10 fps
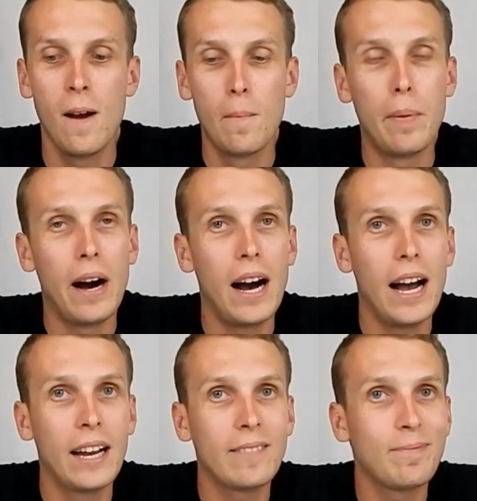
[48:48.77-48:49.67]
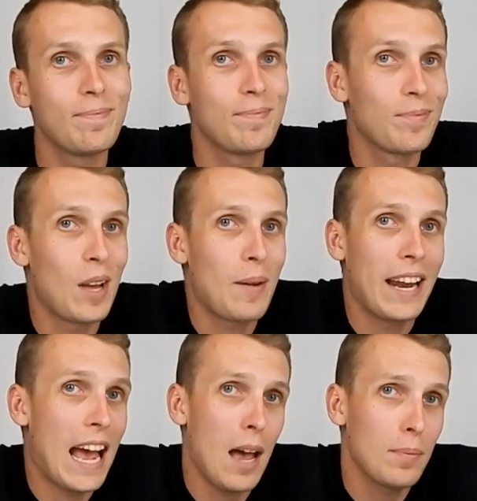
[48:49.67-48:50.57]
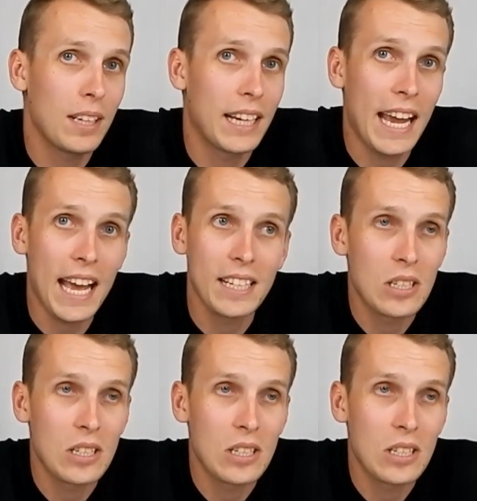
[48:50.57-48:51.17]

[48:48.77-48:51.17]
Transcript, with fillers: but I mean, it happened again,